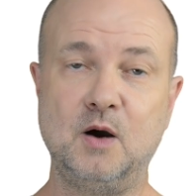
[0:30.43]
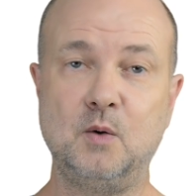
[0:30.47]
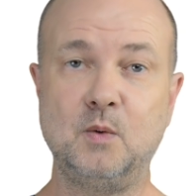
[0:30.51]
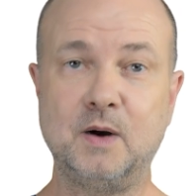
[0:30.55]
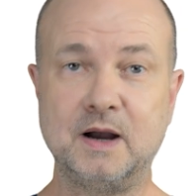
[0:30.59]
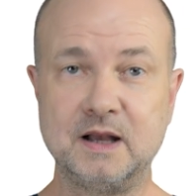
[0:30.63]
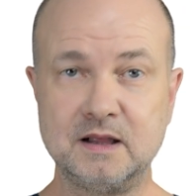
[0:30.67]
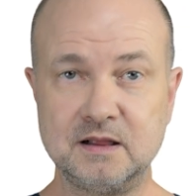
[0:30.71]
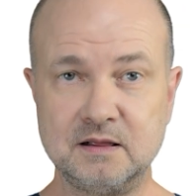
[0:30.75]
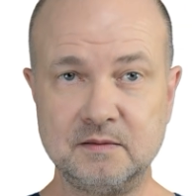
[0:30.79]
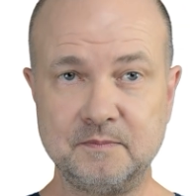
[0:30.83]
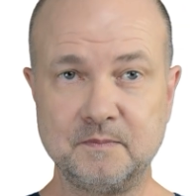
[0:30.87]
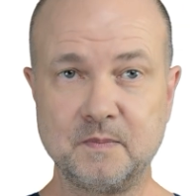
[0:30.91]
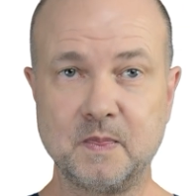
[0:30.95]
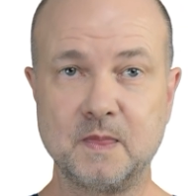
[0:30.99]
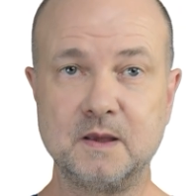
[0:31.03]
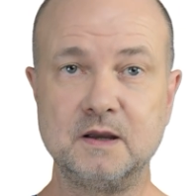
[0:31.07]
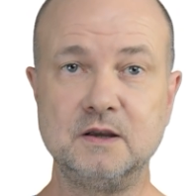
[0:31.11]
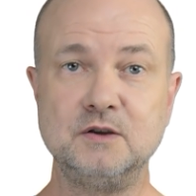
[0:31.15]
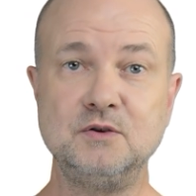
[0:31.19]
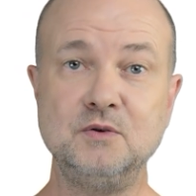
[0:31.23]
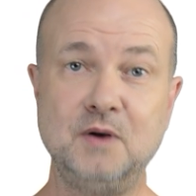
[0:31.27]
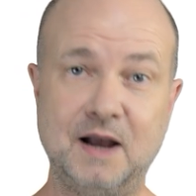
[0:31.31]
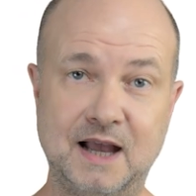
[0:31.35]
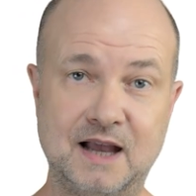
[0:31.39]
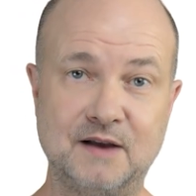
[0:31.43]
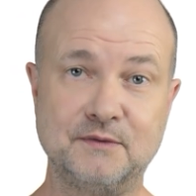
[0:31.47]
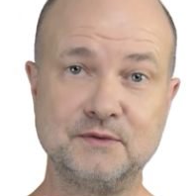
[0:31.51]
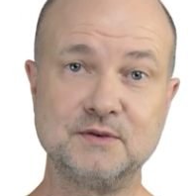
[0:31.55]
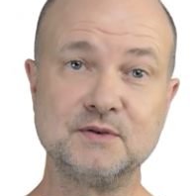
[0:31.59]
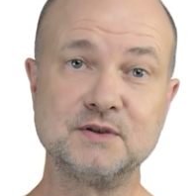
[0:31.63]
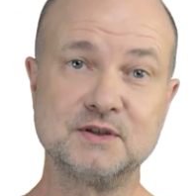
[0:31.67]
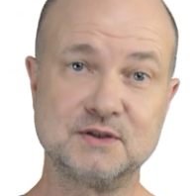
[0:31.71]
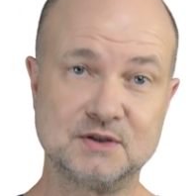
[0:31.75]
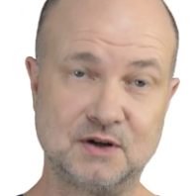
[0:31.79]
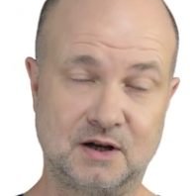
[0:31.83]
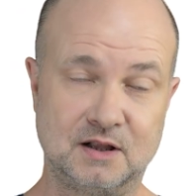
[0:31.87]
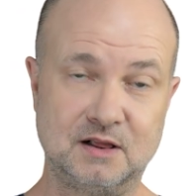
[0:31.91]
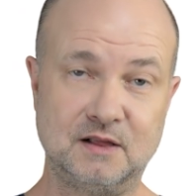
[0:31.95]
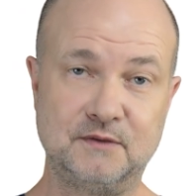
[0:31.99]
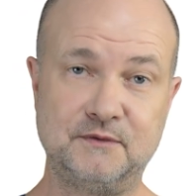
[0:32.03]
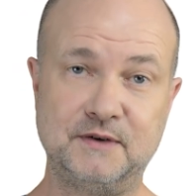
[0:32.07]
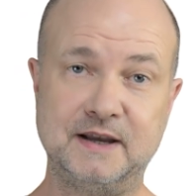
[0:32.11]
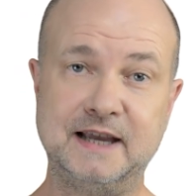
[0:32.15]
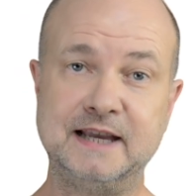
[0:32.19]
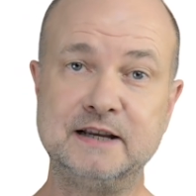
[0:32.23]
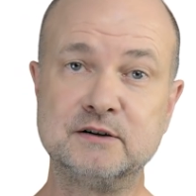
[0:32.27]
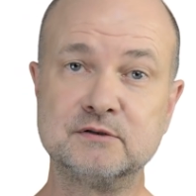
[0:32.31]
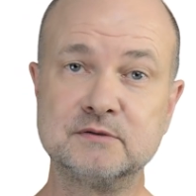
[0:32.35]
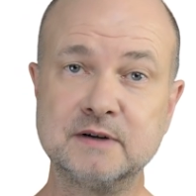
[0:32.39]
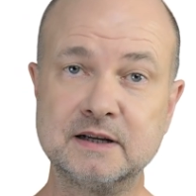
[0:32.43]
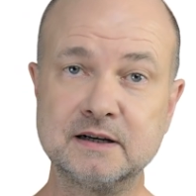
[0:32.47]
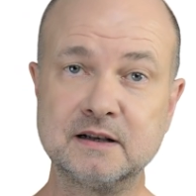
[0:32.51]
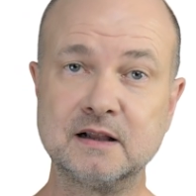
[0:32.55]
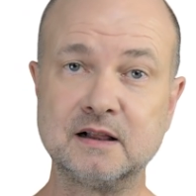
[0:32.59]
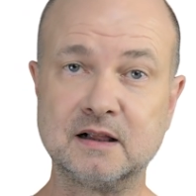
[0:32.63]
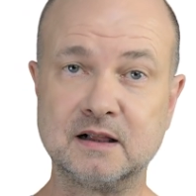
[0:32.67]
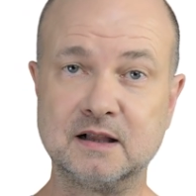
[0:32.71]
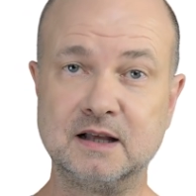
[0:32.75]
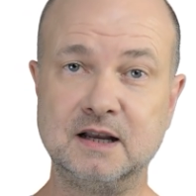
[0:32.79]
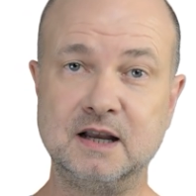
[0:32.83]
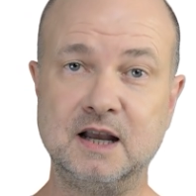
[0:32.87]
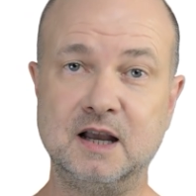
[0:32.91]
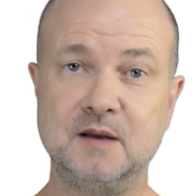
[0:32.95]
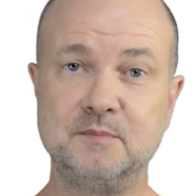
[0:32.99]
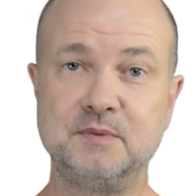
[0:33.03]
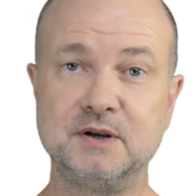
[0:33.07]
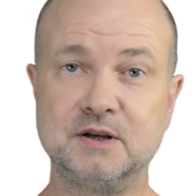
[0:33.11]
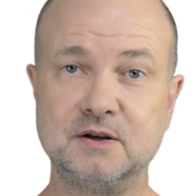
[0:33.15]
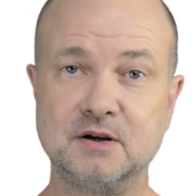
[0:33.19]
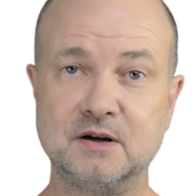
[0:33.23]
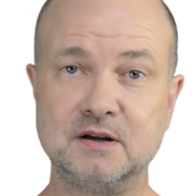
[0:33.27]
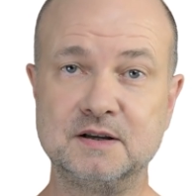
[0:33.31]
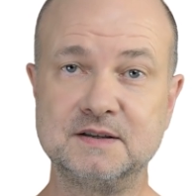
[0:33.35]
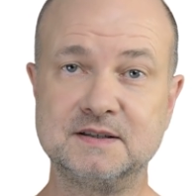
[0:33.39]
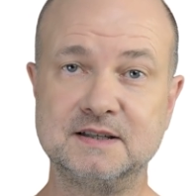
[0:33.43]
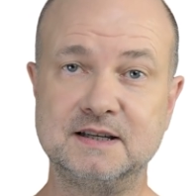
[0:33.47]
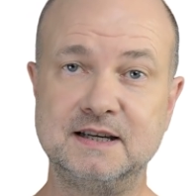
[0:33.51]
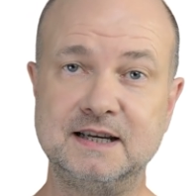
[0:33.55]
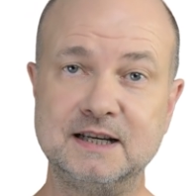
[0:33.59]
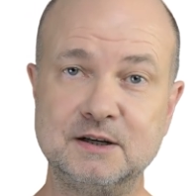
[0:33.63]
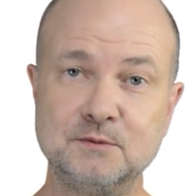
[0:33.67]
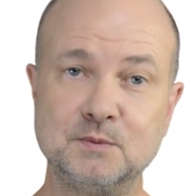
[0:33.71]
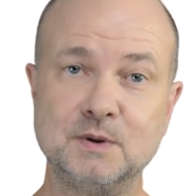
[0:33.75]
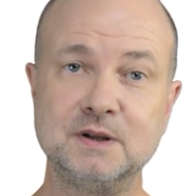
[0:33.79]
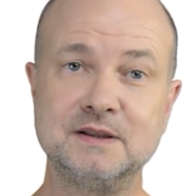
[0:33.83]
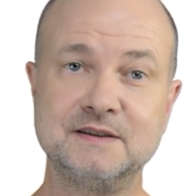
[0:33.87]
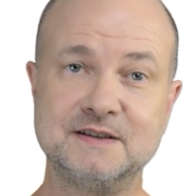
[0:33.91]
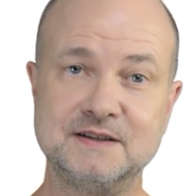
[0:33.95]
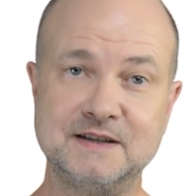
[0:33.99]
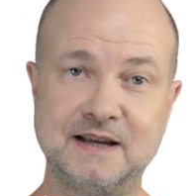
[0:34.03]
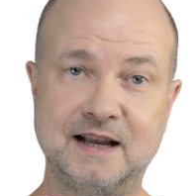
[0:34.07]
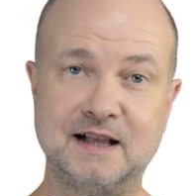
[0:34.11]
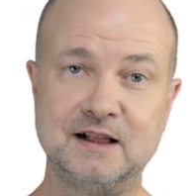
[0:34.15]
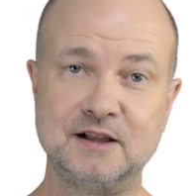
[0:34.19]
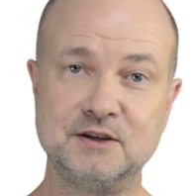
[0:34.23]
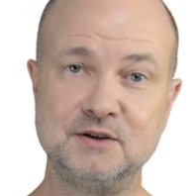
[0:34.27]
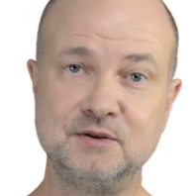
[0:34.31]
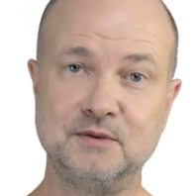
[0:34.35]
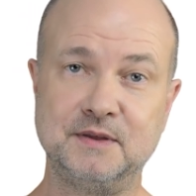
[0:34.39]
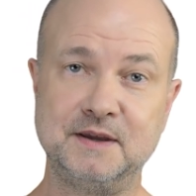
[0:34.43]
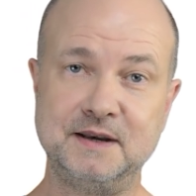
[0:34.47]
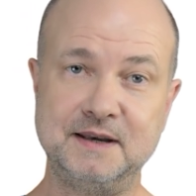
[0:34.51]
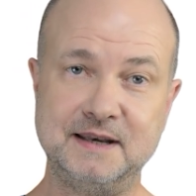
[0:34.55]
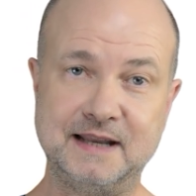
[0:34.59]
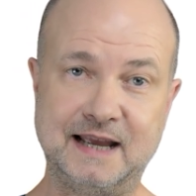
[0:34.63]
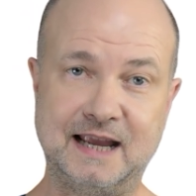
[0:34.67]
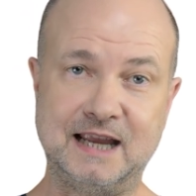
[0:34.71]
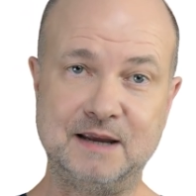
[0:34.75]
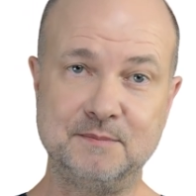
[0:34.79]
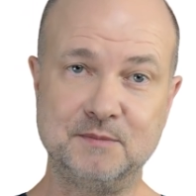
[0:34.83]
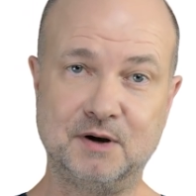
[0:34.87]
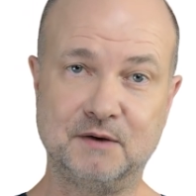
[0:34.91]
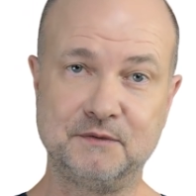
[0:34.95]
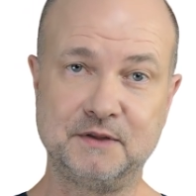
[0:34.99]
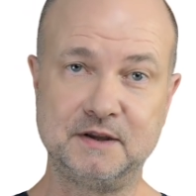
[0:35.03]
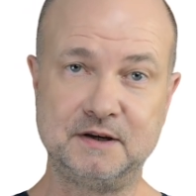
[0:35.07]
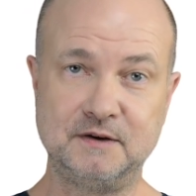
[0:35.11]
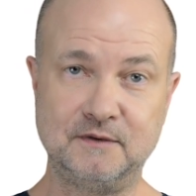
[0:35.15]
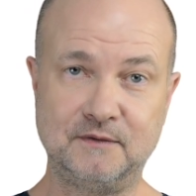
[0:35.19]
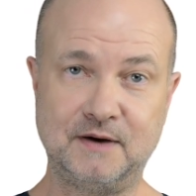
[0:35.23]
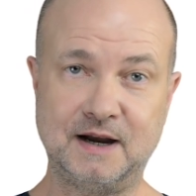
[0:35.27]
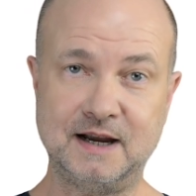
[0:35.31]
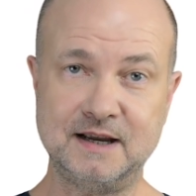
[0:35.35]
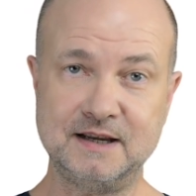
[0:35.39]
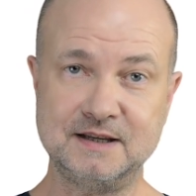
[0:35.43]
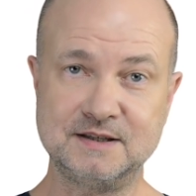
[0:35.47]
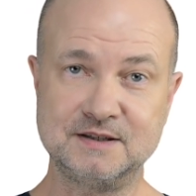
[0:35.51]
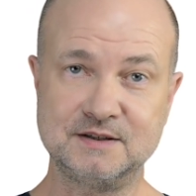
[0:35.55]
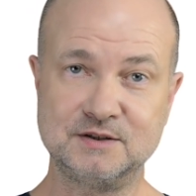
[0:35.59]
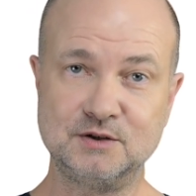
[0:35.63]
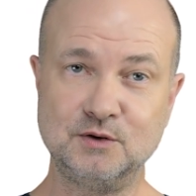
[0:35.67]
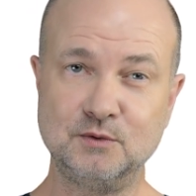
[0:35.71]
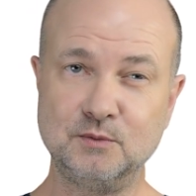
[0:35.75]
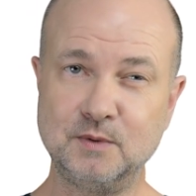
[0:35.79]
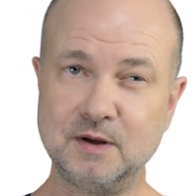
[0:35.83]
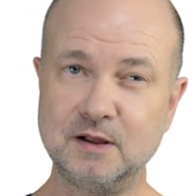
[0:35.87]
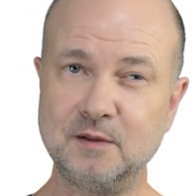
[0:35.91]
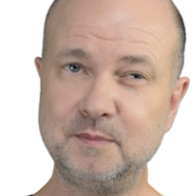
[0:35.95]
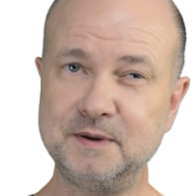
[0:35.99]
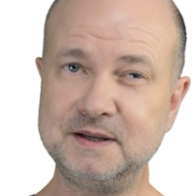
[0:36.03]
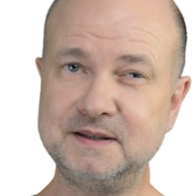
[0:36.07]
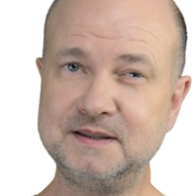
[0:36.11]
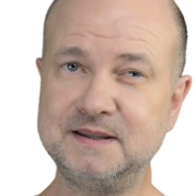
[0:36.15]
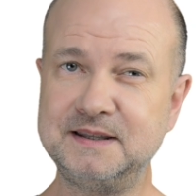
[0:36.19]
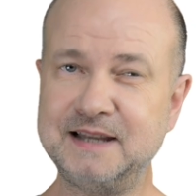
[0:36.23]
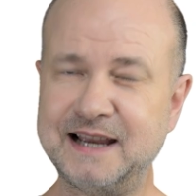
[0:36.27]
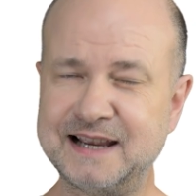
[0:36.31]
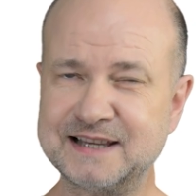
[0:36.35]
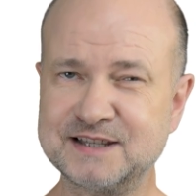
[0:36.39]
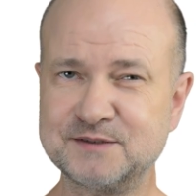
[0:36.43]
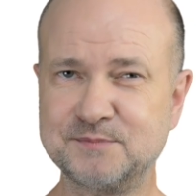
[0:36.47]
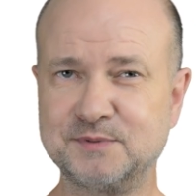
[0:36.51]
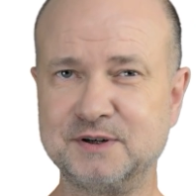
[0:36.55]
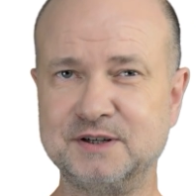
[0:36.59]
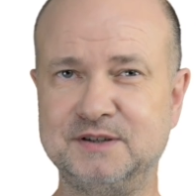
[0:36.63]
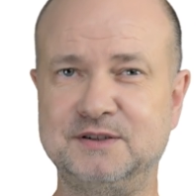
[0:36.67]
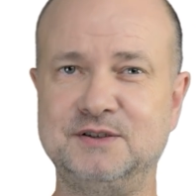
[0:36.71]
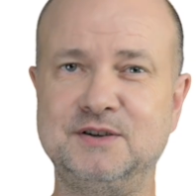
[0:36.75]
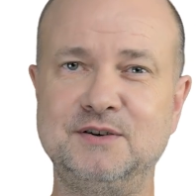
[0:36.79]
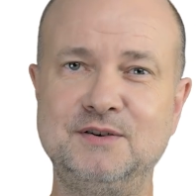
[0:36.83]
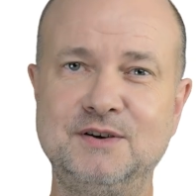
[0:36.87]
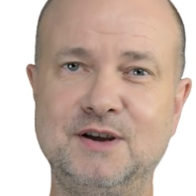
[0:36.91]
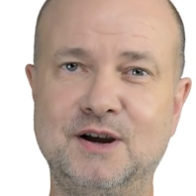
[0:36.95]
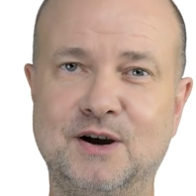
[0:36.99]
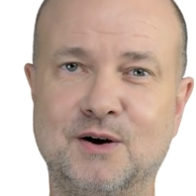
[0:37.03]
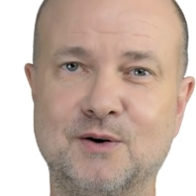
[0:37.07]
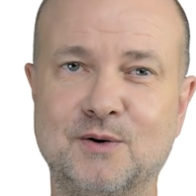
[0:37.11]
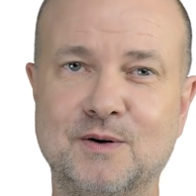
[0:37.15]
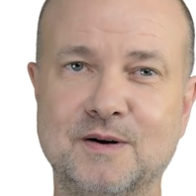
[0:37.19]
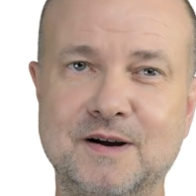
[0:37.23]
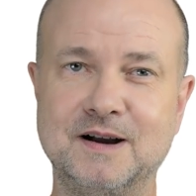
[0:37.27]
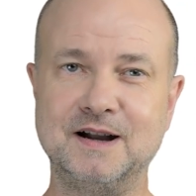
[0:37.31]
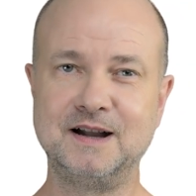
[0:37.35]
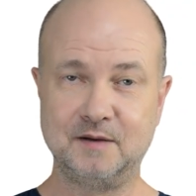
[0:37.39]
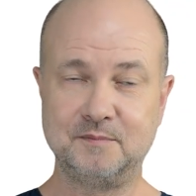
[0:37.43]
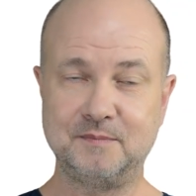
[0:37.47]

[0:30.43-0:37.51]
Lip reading: well, you have to solve a riddle, because it will tell you the name of the device you will be desperate to know.